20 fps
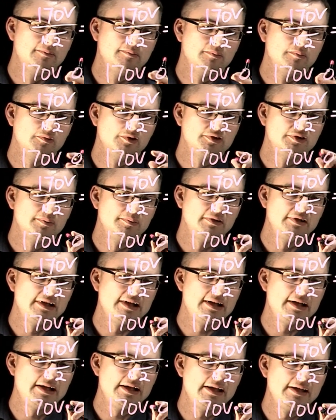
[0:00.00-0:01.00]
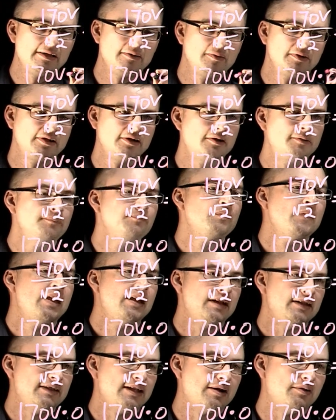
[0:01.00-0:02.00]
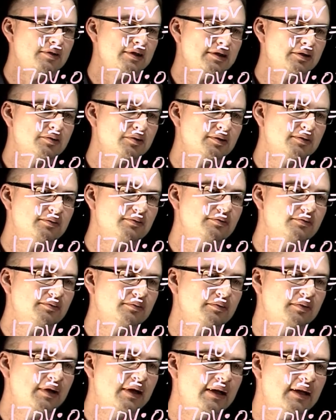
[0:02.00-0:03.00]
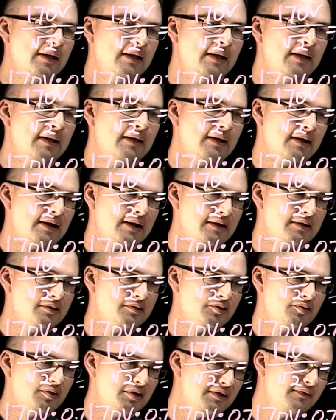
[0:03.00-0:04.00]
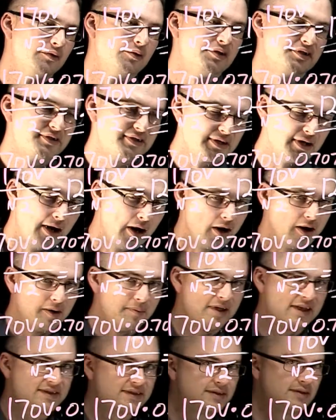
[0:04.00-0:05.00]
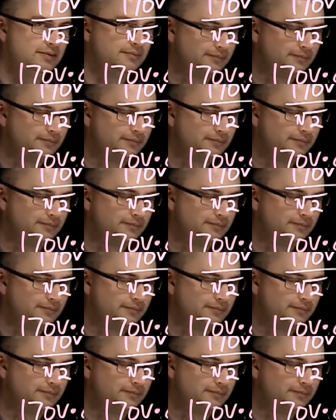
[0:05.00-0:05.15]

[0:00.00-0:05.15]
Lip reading: Multiply, there we go. And that would equal 120 volts RMS.